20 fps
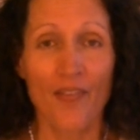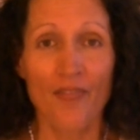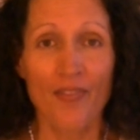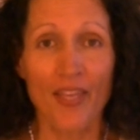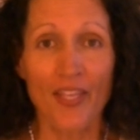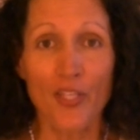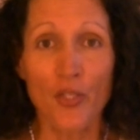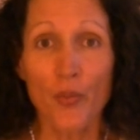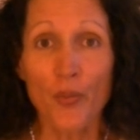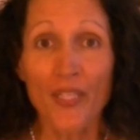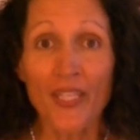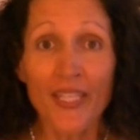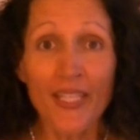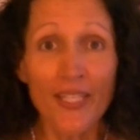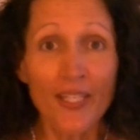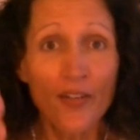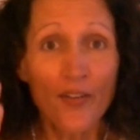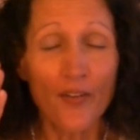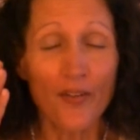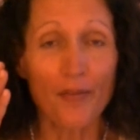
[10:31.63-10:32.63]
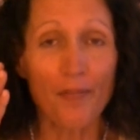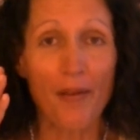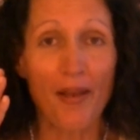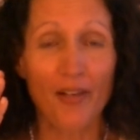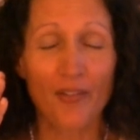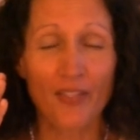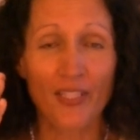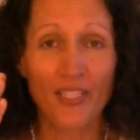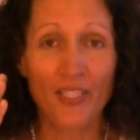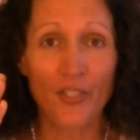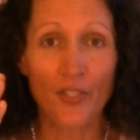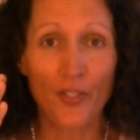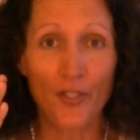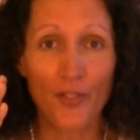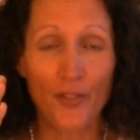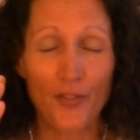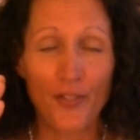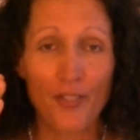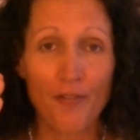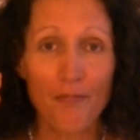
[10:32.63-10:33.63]
that you hear about in
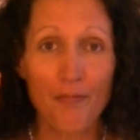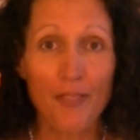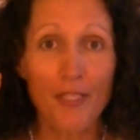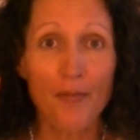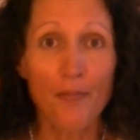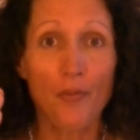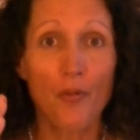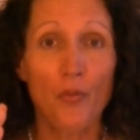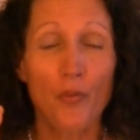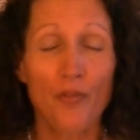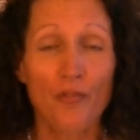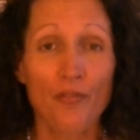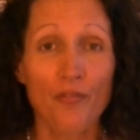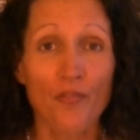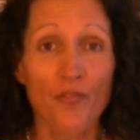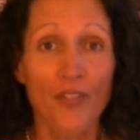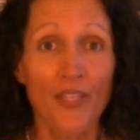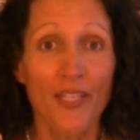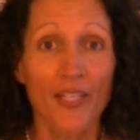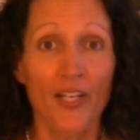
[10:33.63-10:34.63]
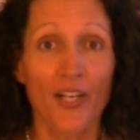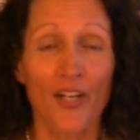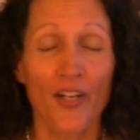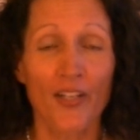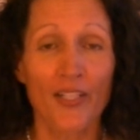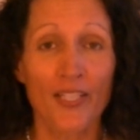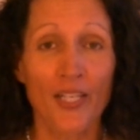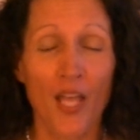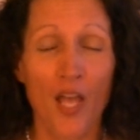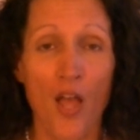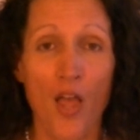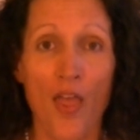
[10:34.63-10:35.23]
earth, and people with fear, and